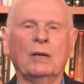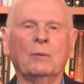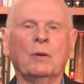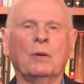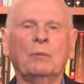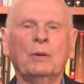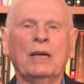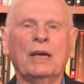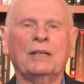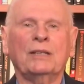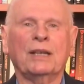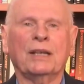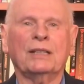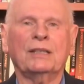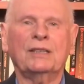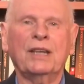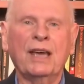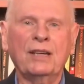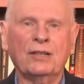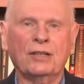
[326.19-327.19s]
It will be a
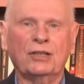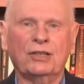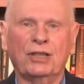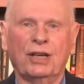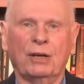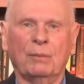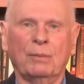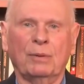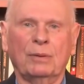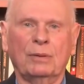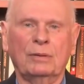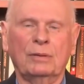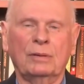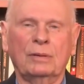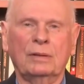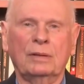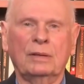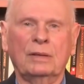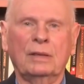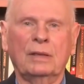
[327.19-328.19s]
dictatorship
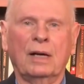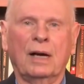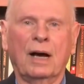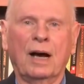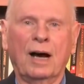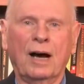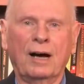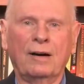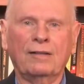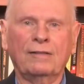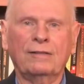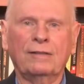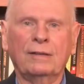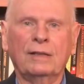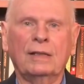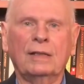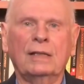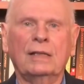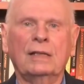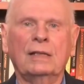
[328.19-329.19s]

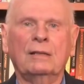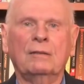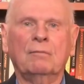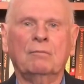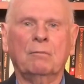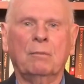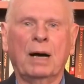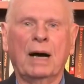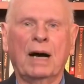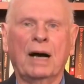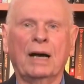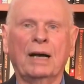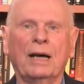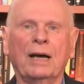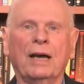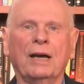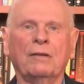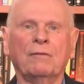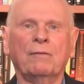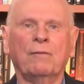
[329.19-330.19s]
of, by,
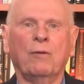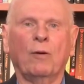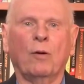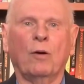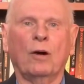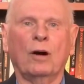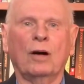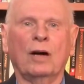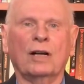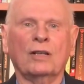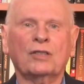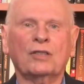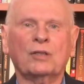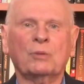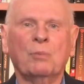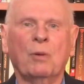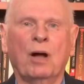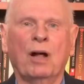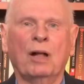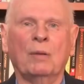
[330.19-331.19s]
and for a
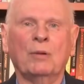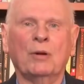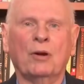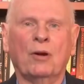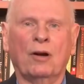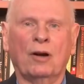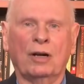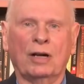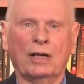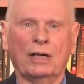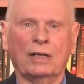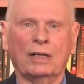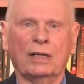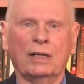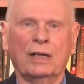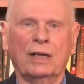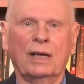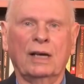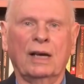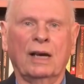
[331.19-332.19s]
small
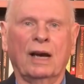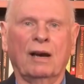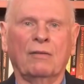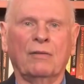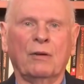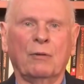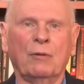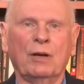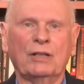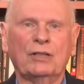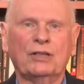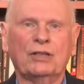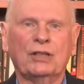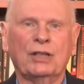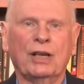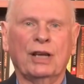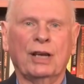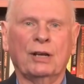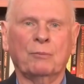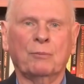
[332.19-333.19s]
minority of the
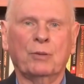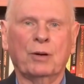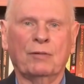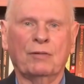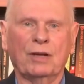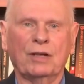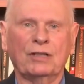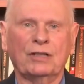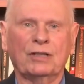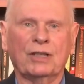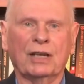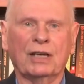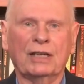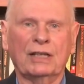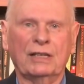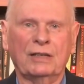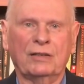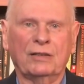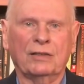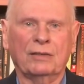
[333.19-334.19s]
rich and privileged
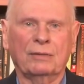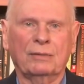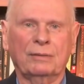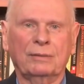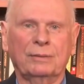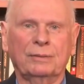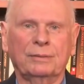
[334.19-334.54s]
elite.